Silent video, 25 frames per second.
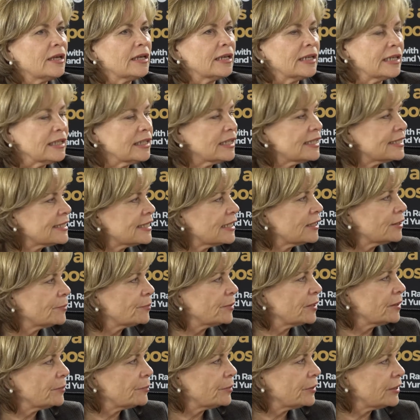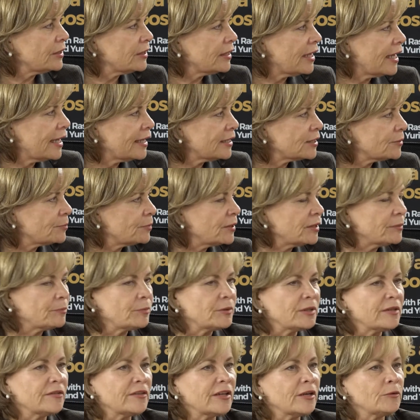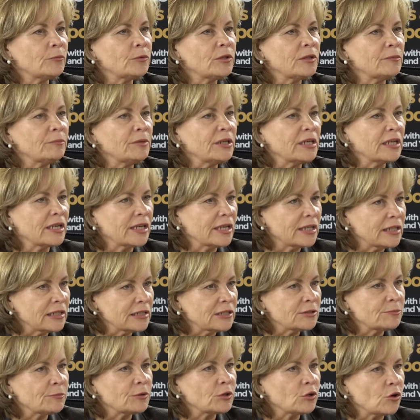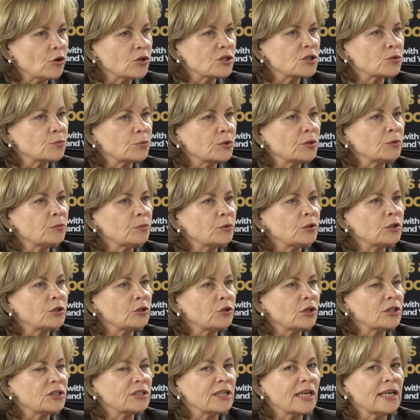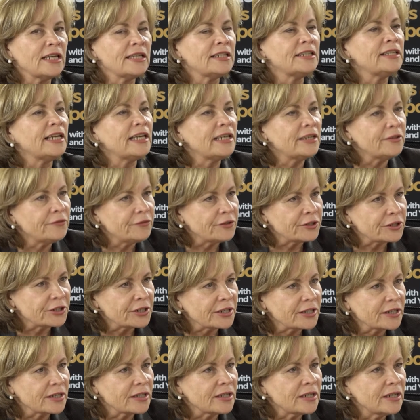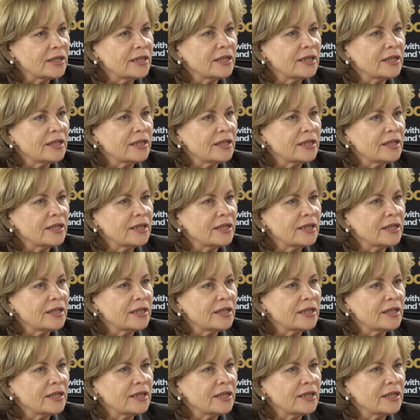innocent people, and people, they will be killed because we will not delivering